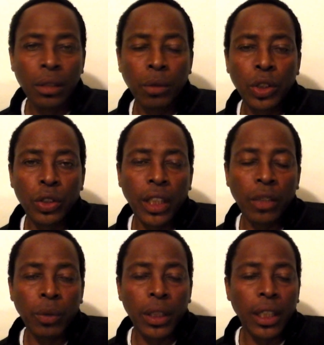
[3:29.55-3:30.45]
What you're
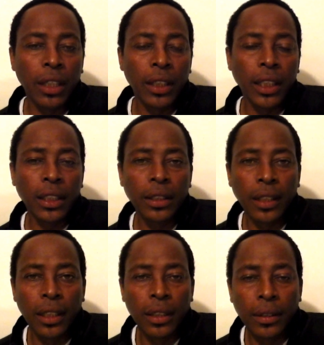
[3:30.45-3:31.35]
dealing with there
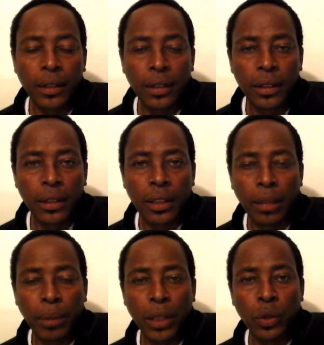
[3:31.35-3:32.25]
is
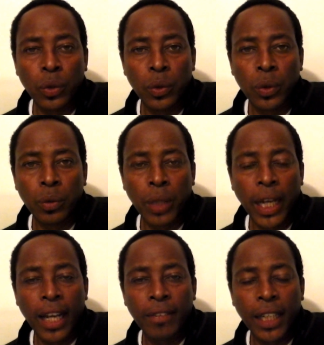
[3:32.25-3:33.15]
a brother who will
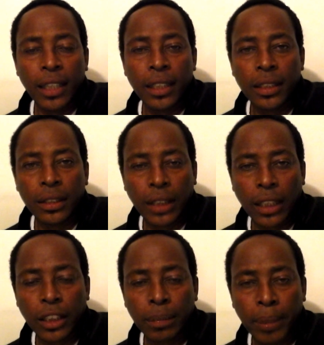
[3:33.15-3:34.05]
have a
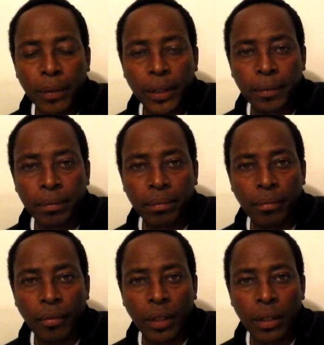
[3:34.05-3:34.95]
jealous spirit.
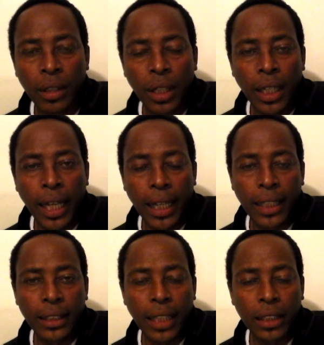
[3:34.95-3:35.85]
And
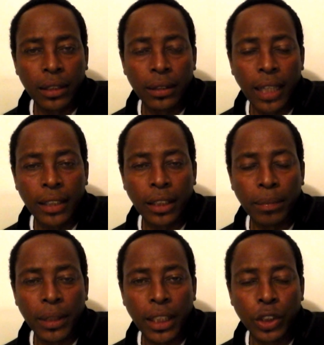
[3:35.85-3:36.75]
that's not, not
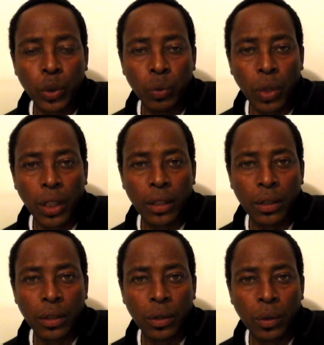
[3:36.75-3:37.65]
something that you want
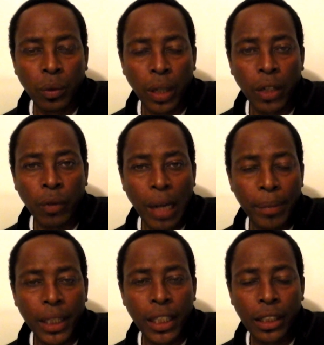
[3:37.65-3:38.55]
running
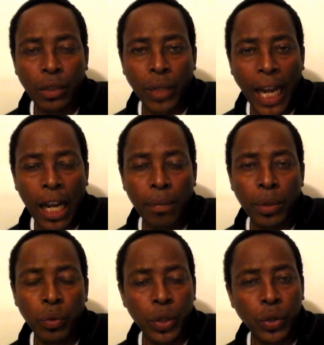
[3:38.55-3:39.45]
rampant in your camp
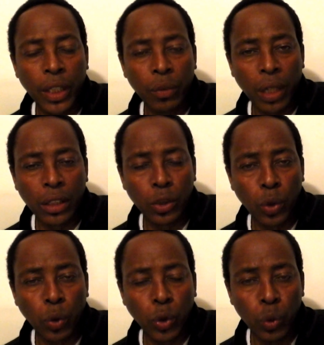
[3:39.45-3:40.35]
when you get ready to
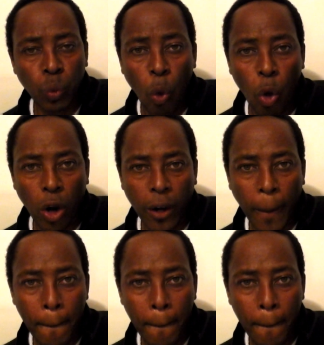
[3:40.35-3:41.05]
go to war.